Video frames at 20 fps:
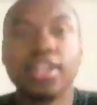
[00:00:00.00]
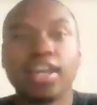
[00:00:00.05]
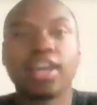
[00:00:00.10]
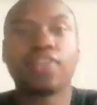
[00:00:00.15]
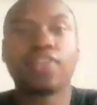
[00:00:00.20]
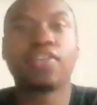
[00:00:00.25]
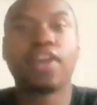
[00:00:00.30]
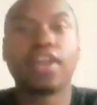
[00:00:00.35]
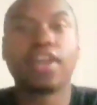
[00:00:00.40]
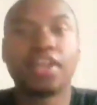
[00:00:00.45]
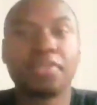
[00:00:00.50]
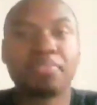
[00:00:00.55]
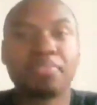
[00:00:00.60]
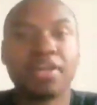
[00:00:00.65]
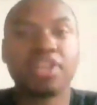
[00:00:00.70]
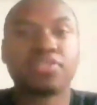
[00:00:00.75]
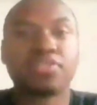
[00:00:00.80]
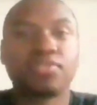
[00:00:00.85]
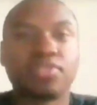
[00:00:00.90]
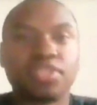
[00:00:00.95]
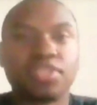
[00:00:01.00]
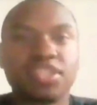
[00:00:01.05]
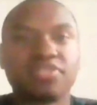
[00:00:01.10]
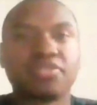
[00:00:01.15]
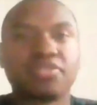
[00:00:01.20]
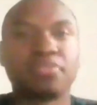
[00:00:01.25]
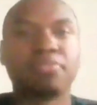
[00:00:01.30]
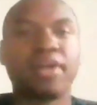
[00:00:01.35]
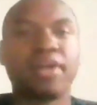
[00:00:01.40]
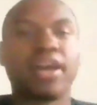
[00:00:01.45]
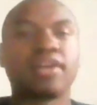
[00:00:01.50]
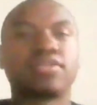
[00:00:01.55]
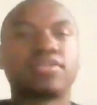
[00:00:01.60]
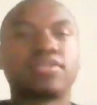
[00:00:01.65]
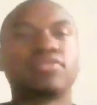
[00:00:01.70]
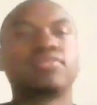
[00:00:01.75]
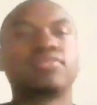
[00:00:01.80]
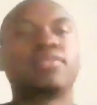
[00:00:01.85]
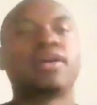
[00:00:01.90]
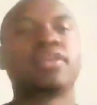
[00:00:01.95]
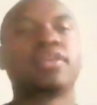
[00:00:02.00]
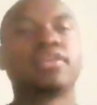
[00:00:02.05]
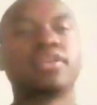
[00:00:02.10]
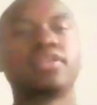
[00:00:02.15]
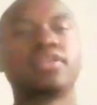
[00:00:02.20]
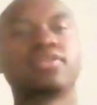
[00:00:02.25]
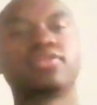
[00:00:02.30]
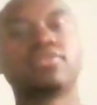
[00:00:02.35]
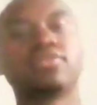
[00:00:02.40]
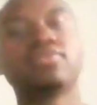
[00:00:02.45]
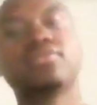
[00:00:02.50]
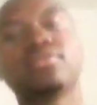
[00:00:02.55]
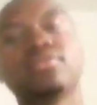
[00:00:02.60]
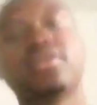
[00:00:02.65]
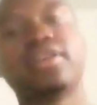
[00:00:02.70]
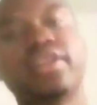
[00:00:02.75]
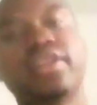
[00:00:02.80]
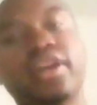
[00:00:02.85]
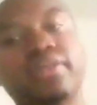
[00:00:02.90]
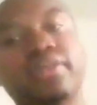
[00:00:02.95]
they gonna have their best receiver back too by the end too. And